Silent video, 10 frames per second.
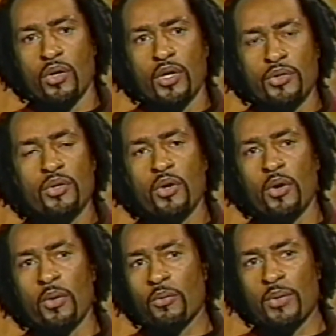You
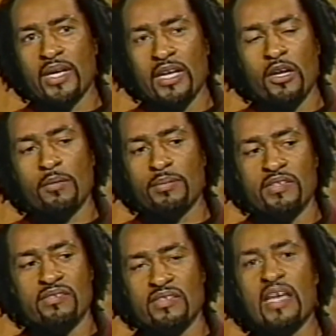know, we cannot be
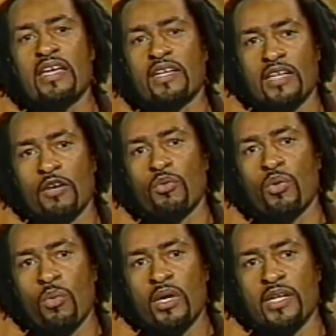saying that we
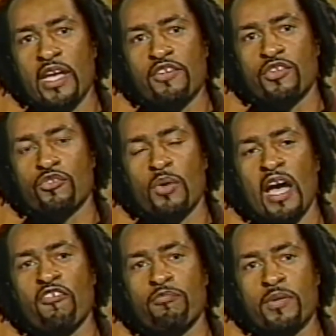want Haitians to
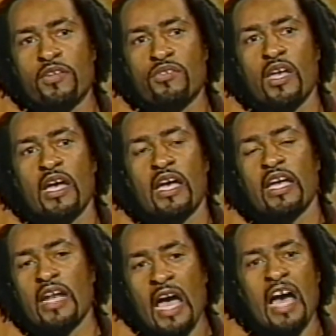have peace
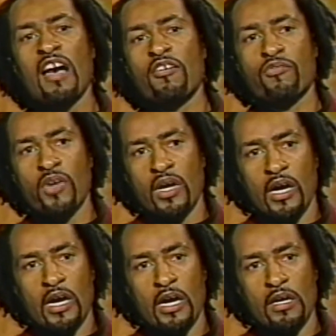and have
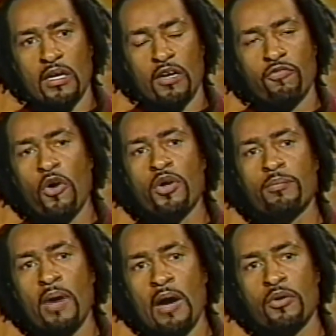
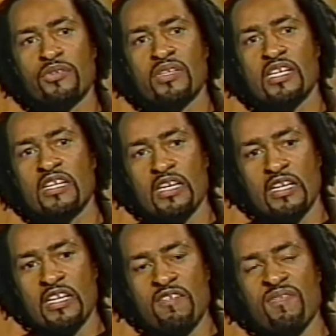foreign powers
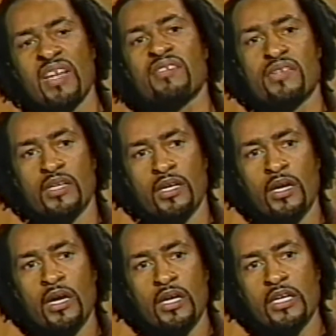investing
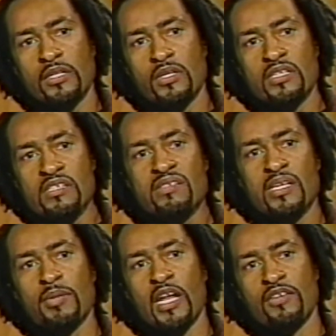in the
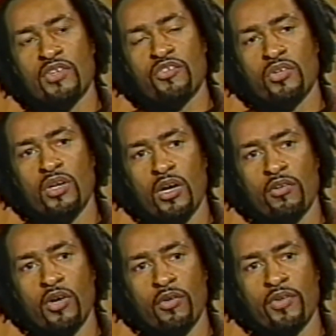destabilization
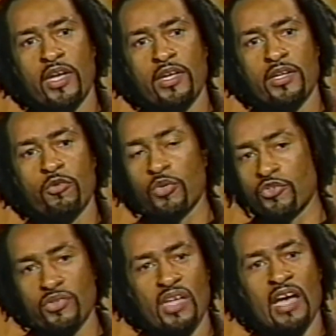of Haiti. We
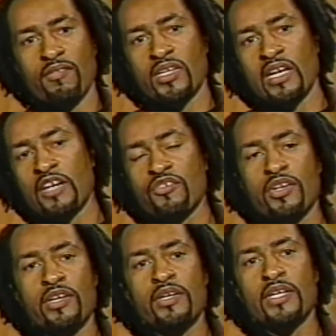just have an election
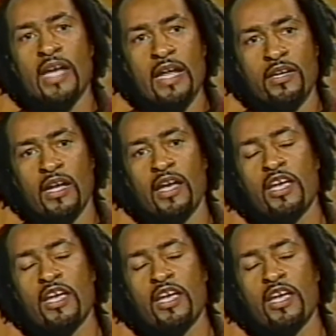here in Canada.